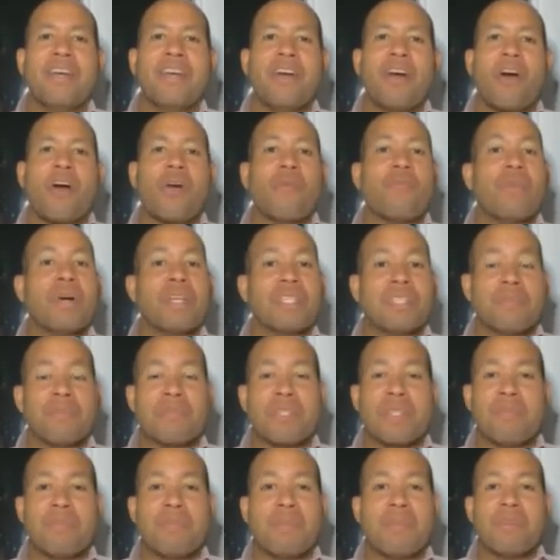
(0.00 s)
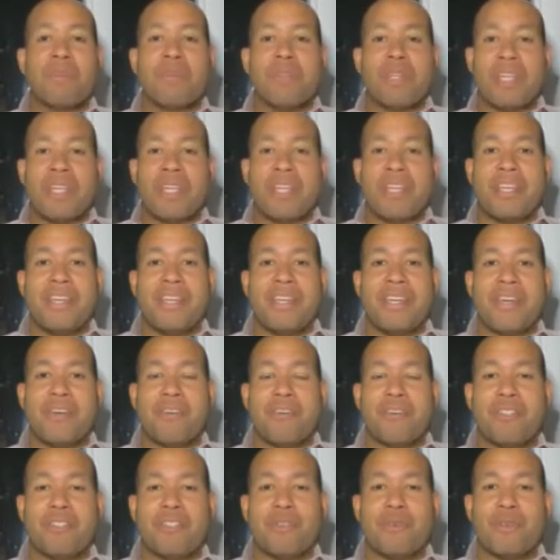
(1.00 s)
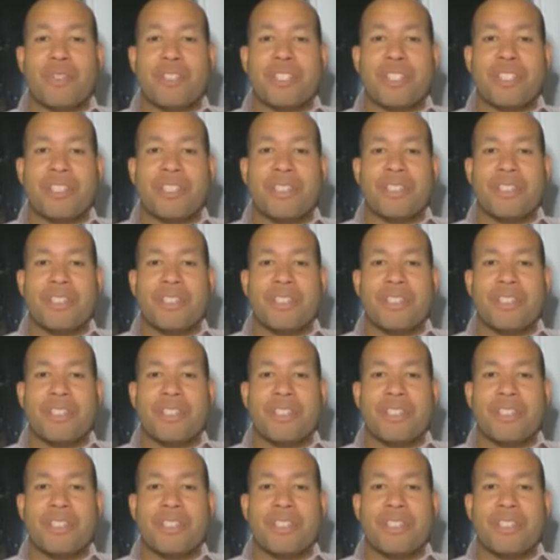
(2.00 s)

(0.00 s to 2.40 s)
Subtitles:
our Muslim community here in Georgia.